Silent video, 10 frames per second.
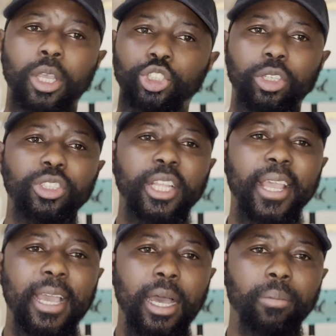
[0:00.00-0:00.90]
Just stay
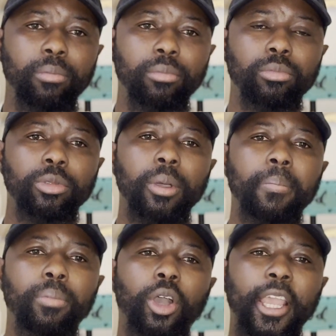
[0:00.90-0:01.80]
calm.
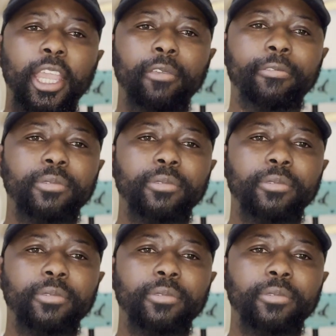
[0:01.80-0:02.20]
But if